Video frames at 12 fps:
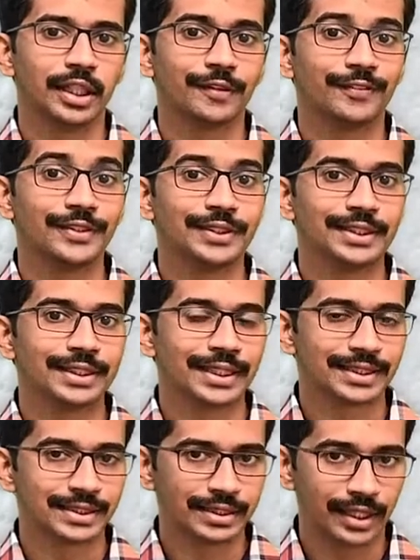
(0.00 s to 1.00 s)
if you see
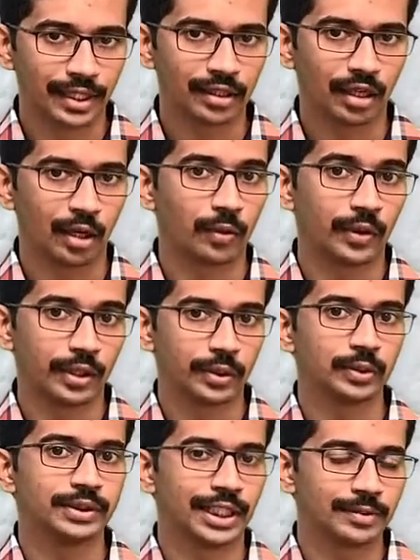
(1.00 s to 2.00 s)
a snake, according
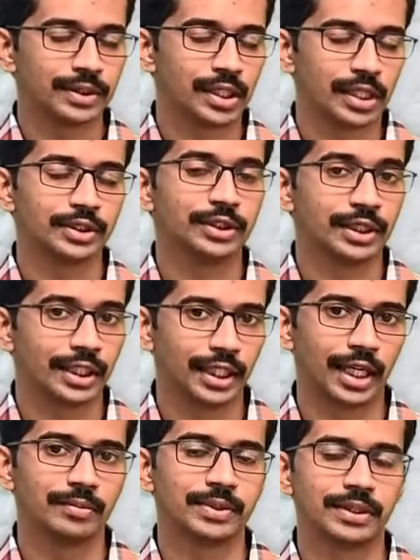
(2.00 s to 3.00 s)
to James Lange theory
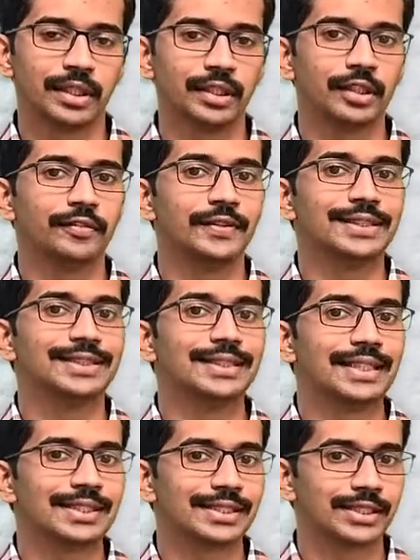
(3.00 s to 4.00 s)
I am saying, if you
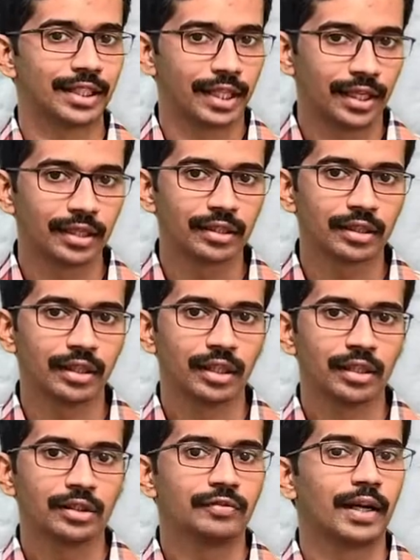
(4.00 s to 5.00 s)
see a snake,
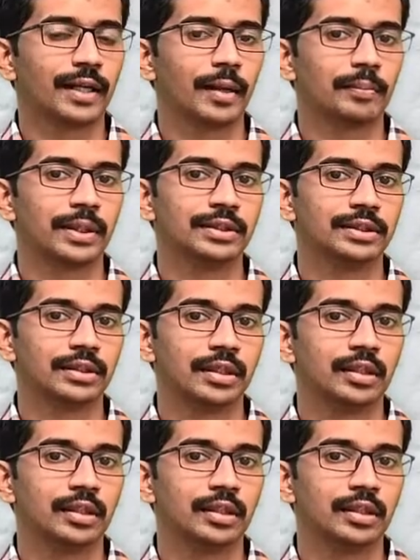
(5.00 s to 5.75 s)
what happens?